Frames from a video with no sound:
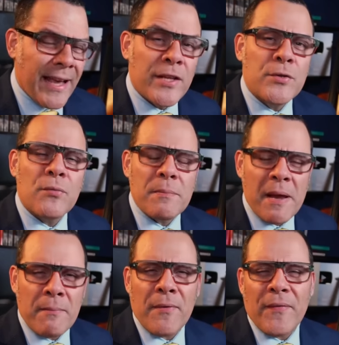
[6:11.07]
and you
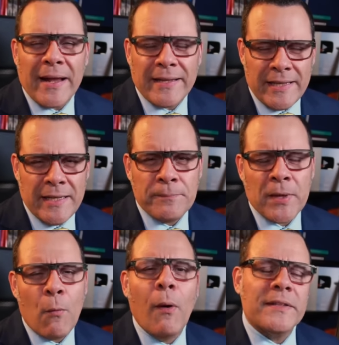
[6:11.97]
remember that he
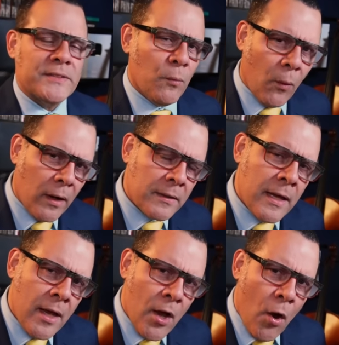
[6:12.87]
was the one
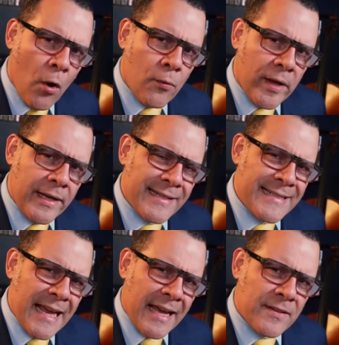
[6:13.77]
who
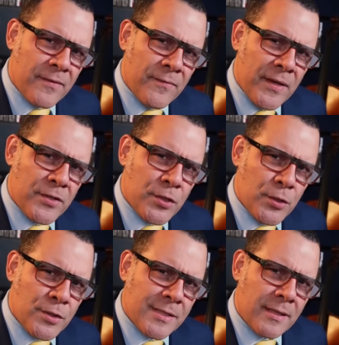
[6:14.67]
created that
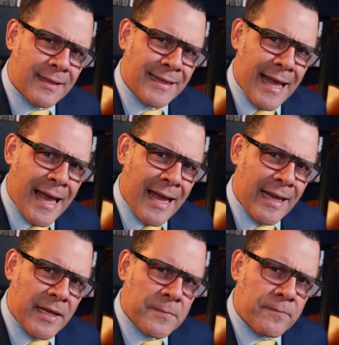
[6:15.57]
vicious
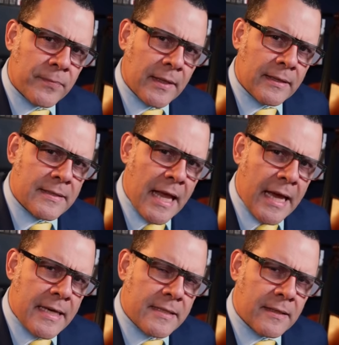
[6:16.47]
lie
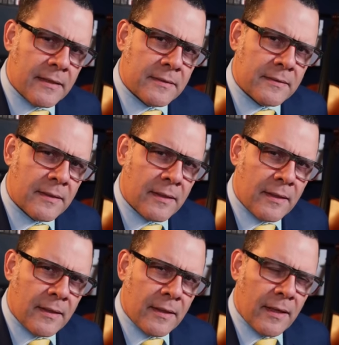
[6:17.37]
that
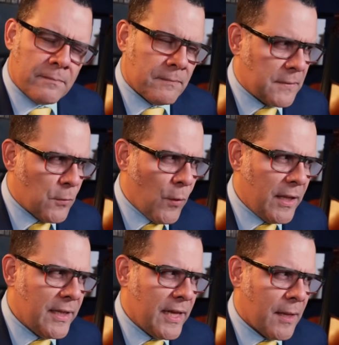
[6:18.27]

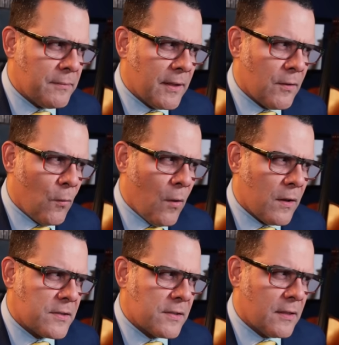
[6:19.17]
William
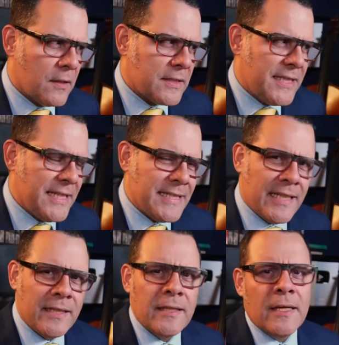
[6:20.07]
was
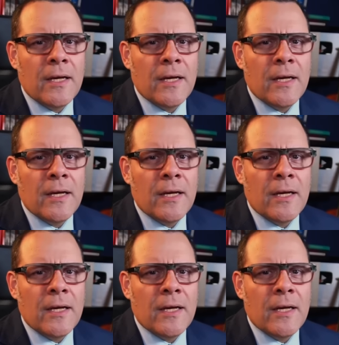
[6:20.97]
cheating